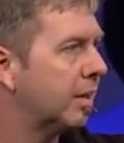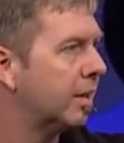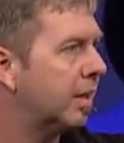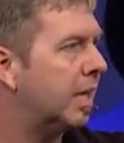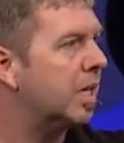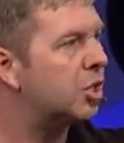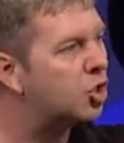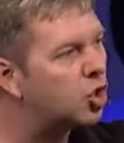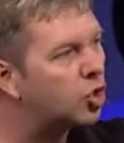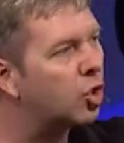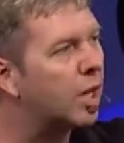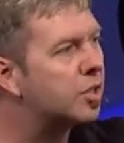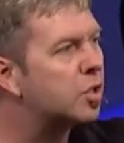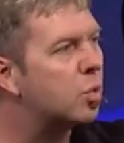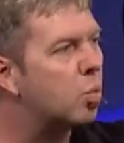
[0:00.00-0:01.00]
He is
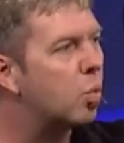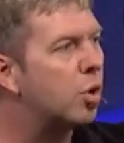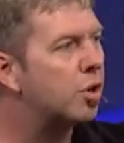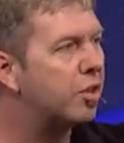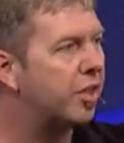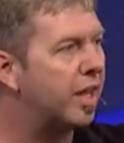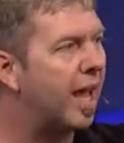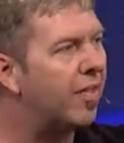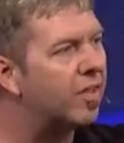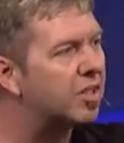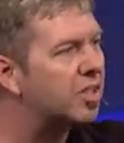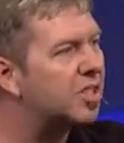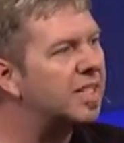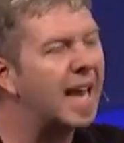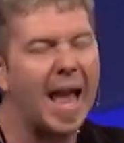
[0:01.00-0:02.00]
trustworthy, and the
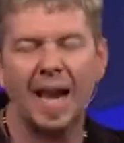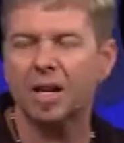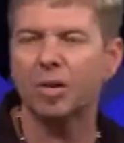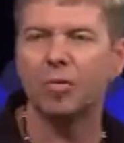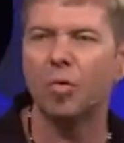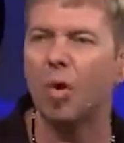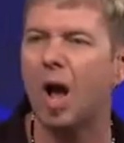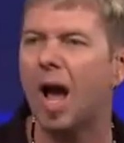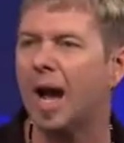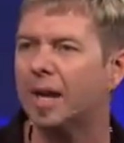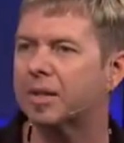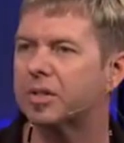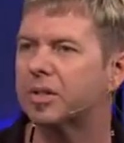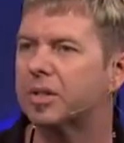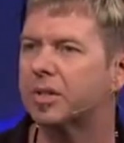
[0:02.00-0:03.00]
stack of
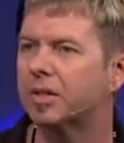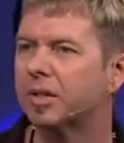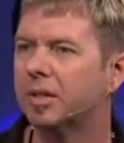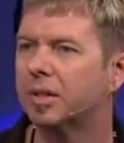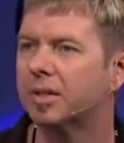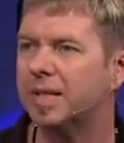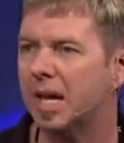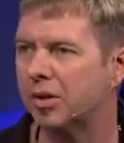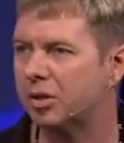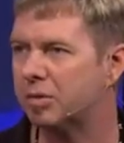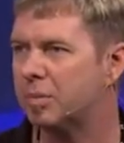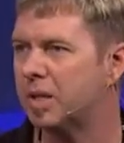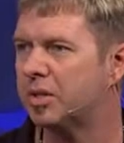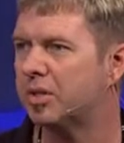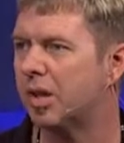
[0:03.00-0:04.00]
rocks tells
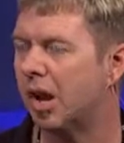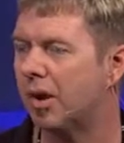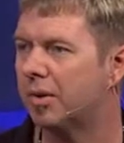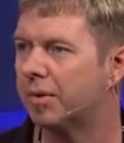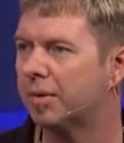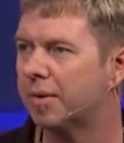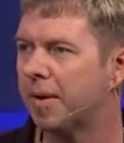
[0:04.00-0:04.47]
me so.